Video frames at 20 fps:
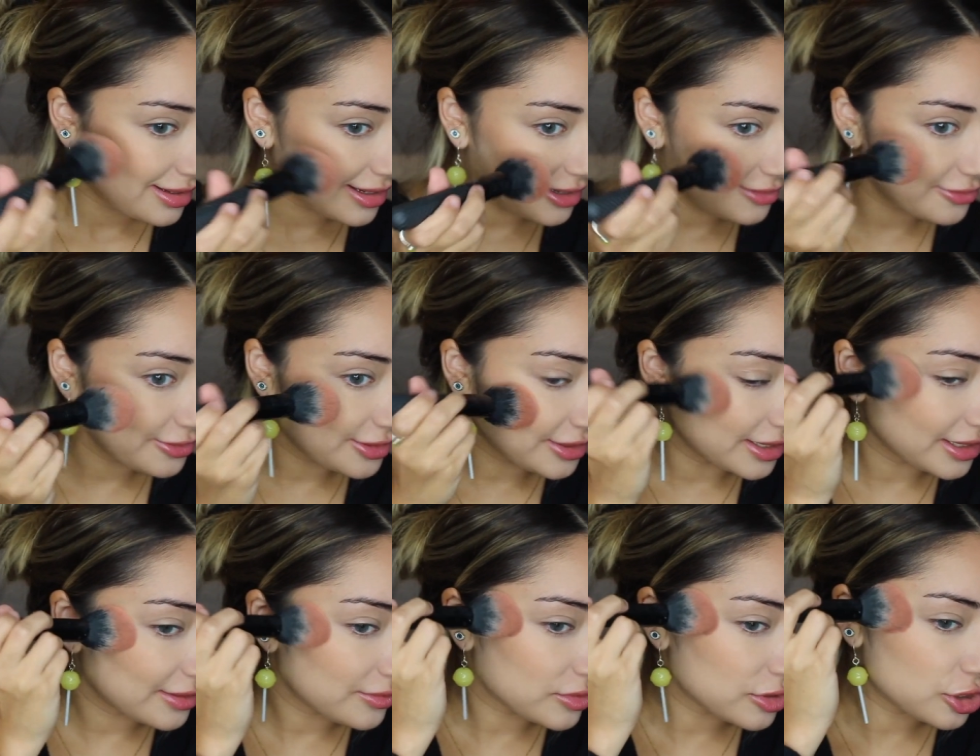I feel
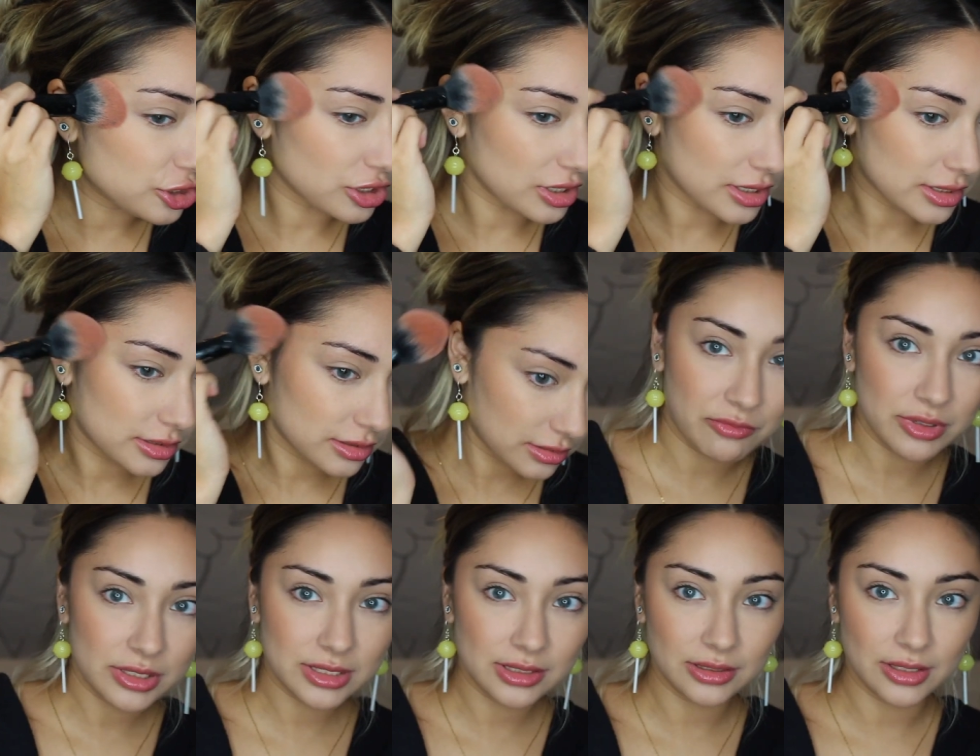like it was just I
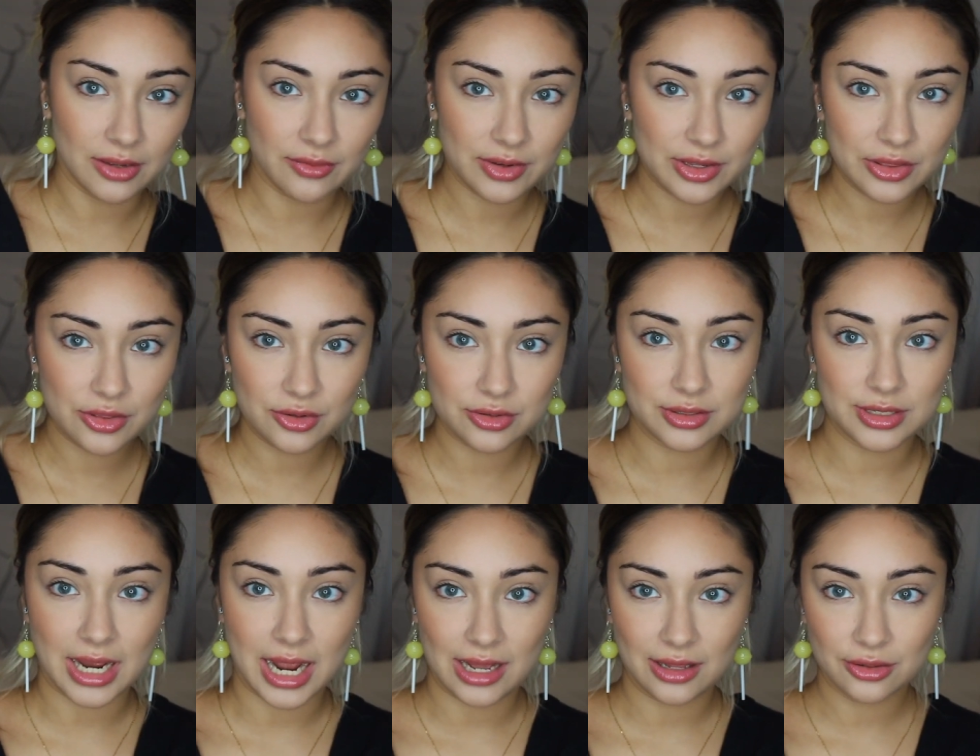wasn't loving their
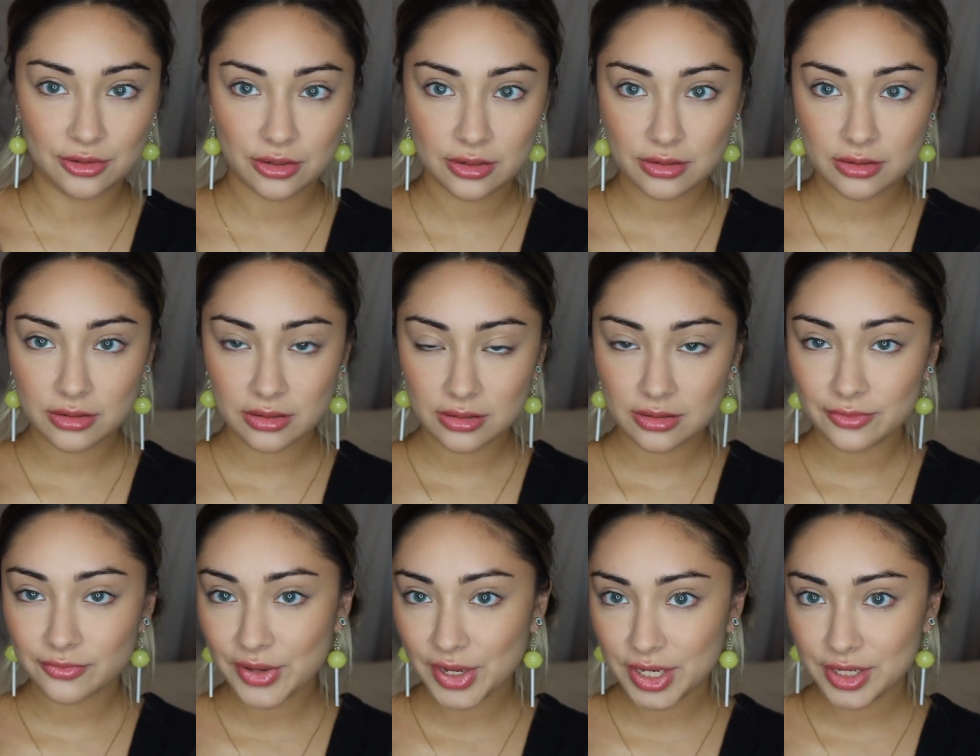dollar
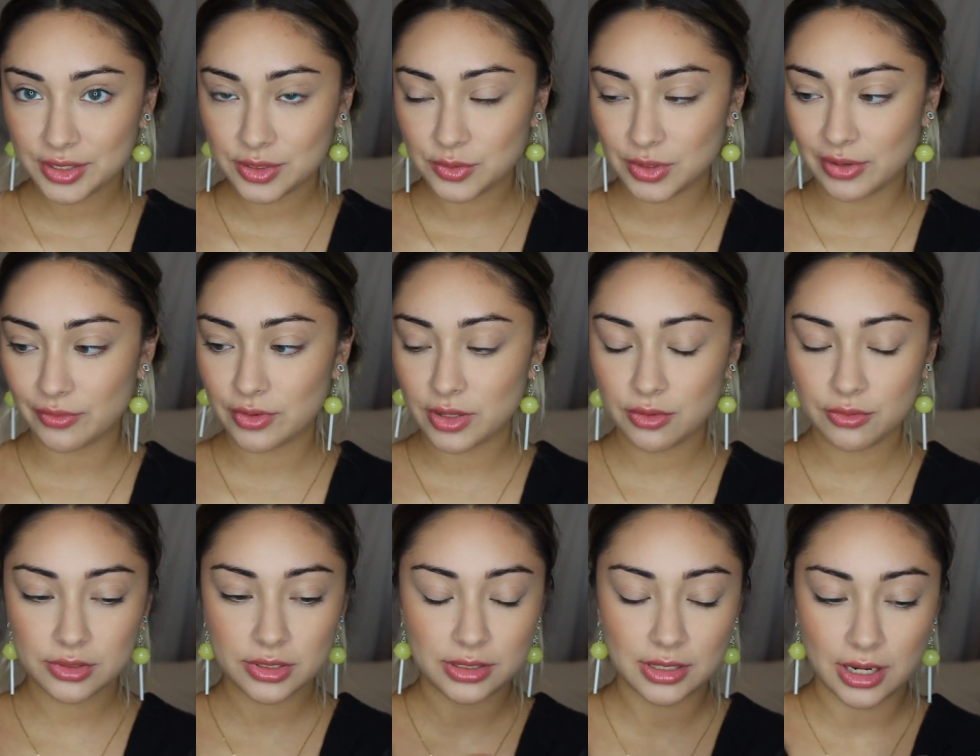phase when
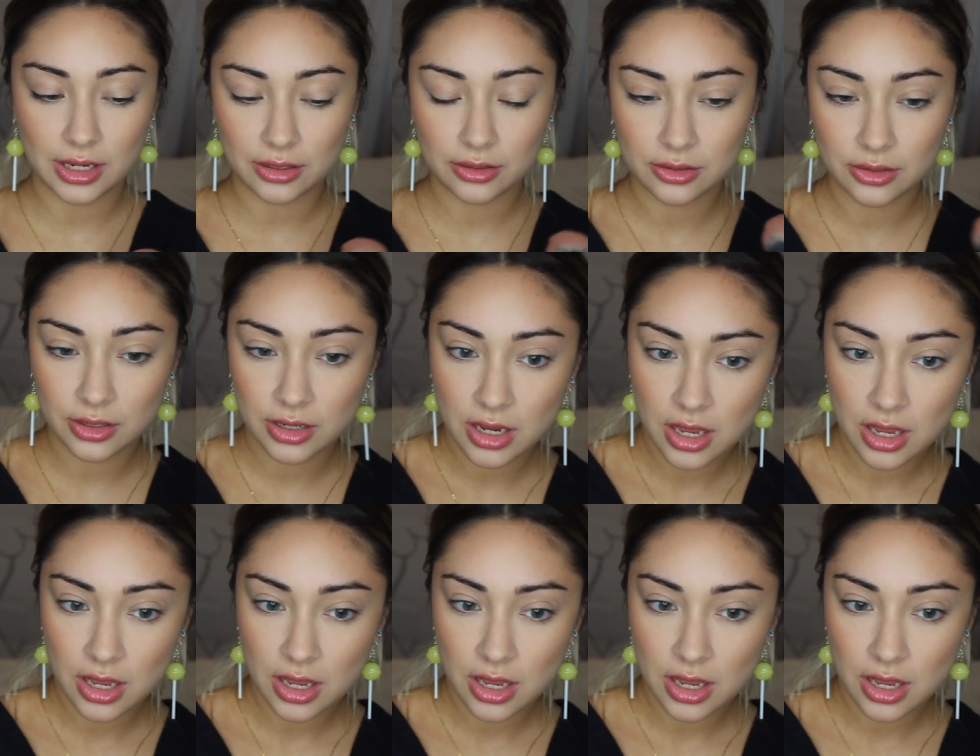everything was a dollar.